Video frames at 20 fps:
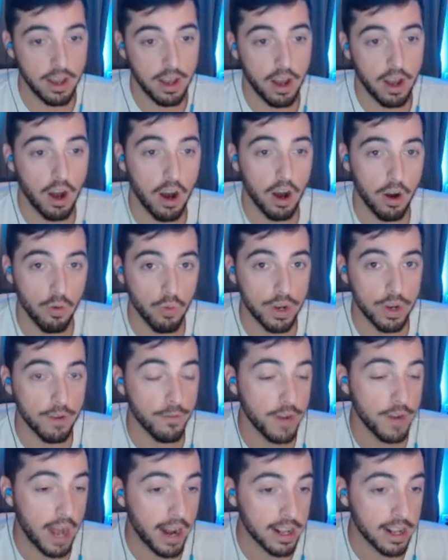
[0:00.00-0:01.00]
Uh, when
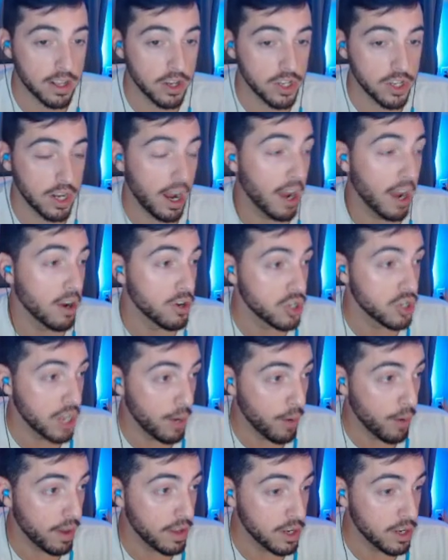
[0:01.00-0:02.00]
Fnatic does it, I understand
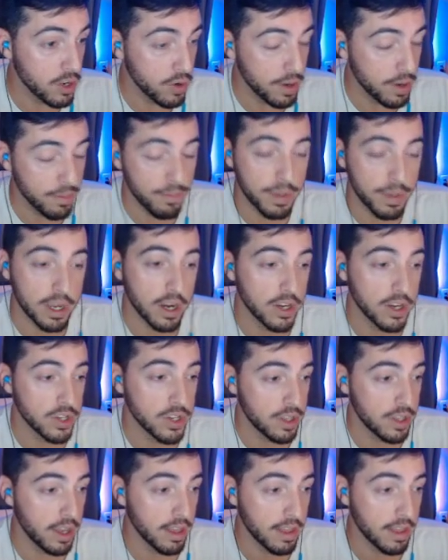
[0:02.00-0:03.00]
why they do it because
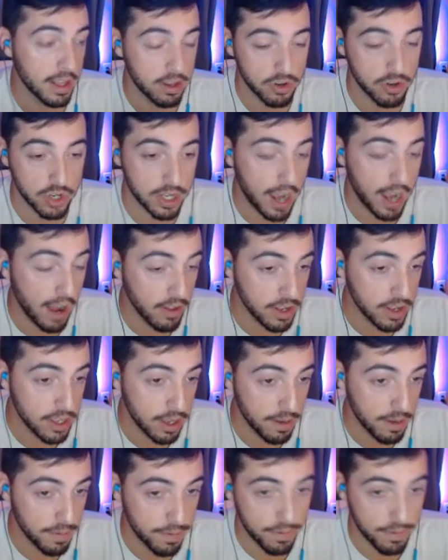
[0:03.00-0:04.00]
they think there's a talent
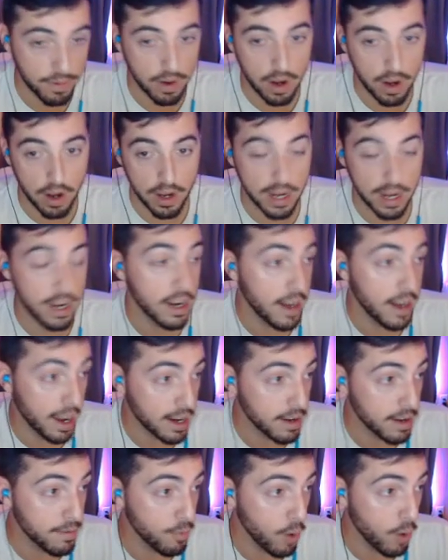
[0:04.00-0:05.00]
diff uh, in a
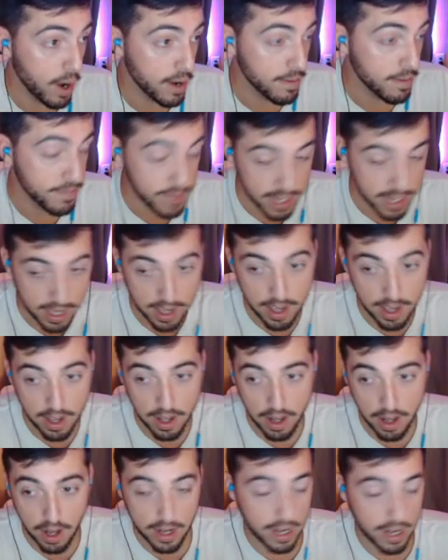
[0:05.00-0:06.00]
negative way
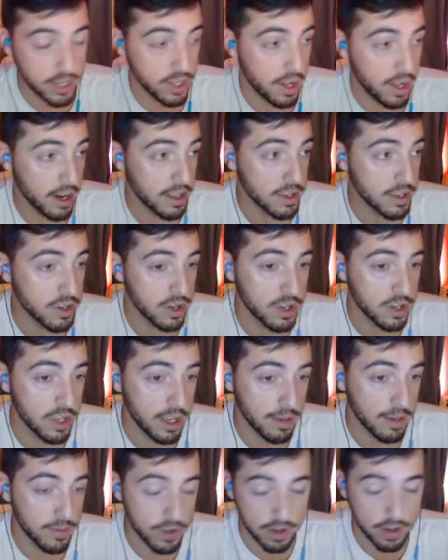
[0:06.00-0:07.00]
against a lot of these good
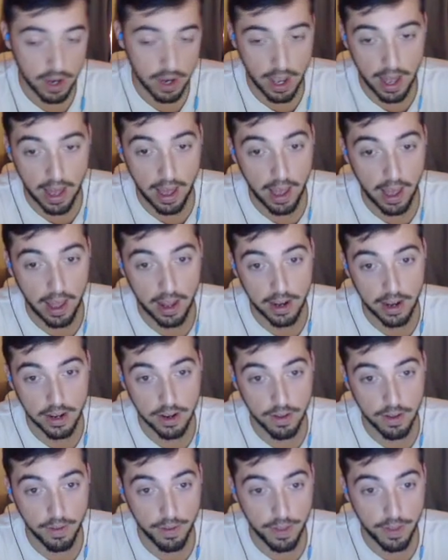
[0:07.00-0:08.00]
teams
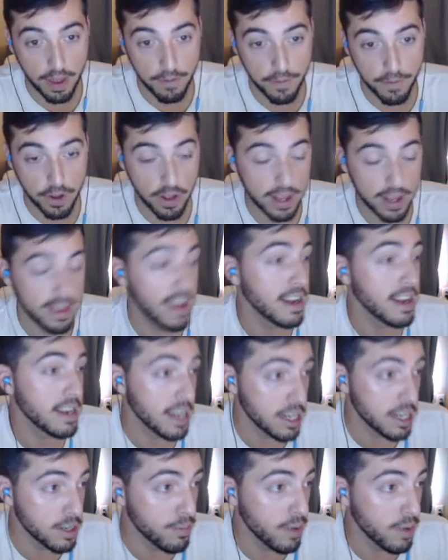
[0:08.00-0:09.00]
and they feel like they
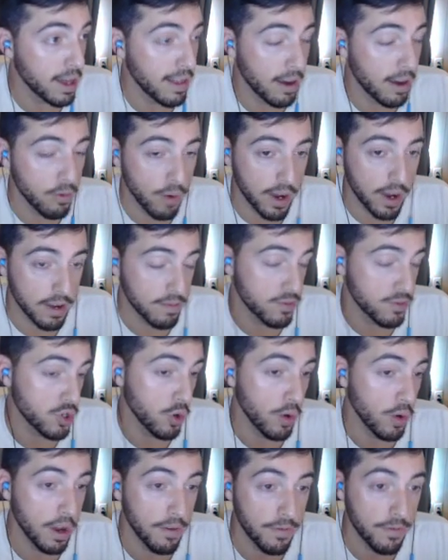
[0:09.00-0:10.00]
need to play that way.
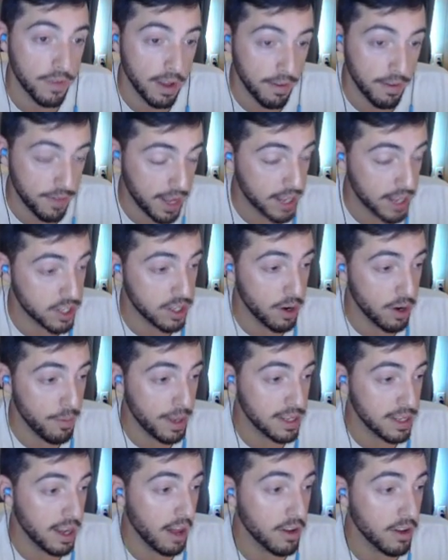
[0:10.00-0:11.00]
So if if that's their
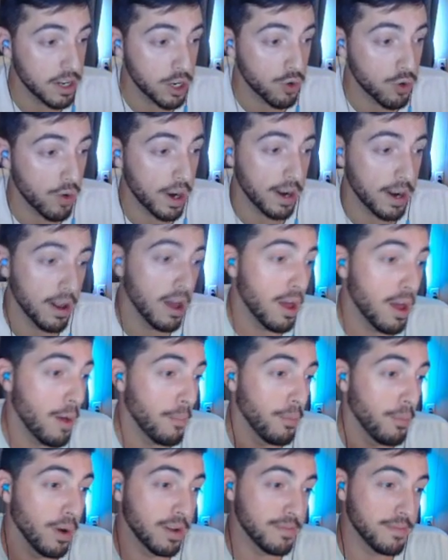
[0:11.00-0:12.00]
mentality, great.
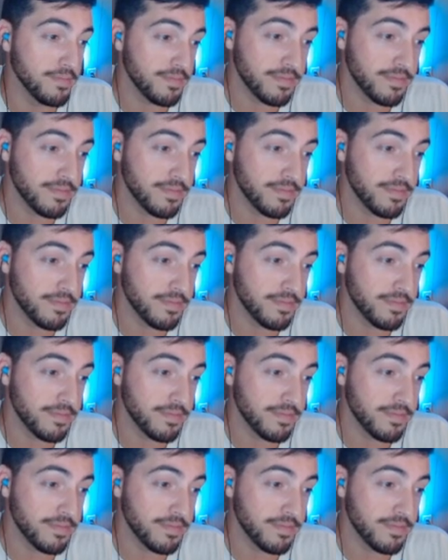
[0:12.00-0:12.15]
But